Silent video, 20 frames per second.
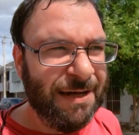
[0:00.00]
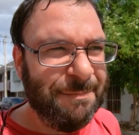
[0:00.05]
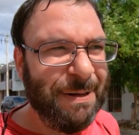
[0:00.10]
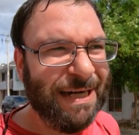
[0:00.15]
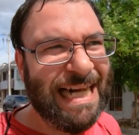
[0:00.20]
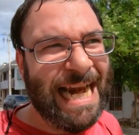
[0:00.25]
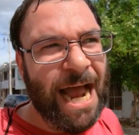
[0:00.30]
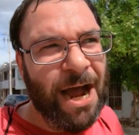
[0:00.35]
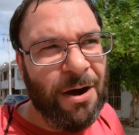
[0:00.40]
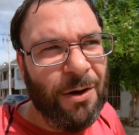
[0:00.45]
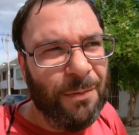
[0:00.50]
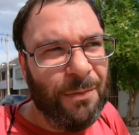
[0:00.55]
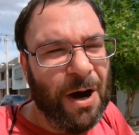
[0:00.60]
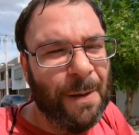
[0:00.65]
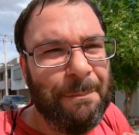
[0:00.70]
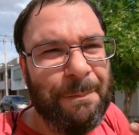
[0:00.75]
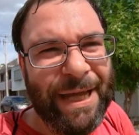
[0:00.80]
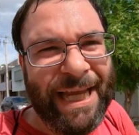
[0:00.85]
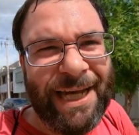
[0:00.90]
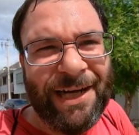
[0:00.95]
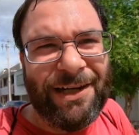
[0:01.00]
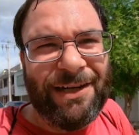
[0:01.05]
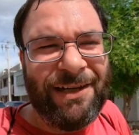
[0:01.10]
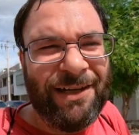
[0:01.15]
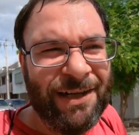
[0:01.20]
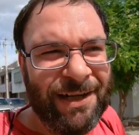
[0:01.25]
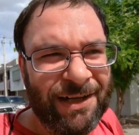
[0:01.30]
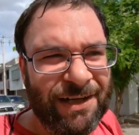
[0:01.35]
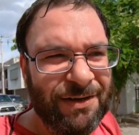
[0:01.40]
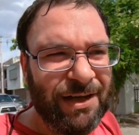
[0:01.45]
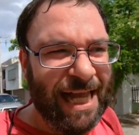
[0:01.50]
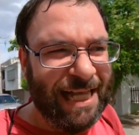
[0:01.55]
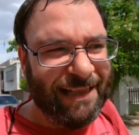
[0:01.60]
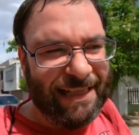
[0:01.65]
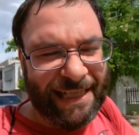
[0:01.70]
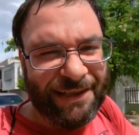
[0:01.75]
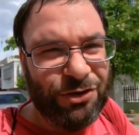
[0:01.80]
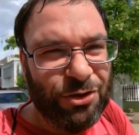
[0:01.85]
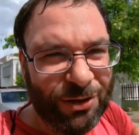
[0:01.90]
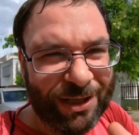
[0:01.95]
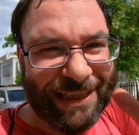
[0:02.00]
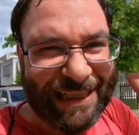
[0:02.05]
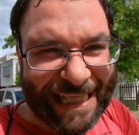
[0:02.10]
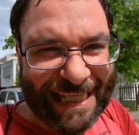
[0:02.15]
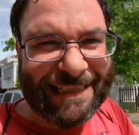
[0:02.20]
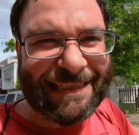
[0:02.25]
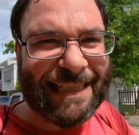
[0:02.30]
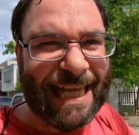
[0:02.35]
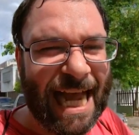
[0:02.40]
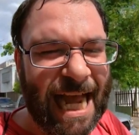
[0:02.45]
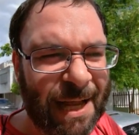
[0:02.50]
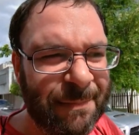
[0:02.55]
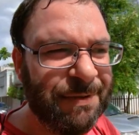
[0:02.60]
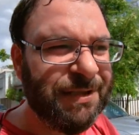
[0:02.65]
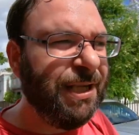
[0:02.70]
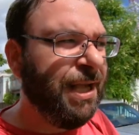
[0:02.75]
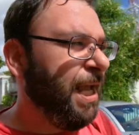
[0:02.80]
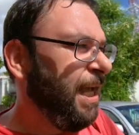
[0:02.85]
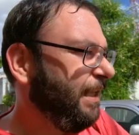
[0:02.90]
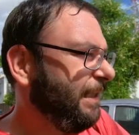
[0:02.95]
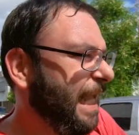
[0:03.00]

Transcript: but now a beer, and during these times,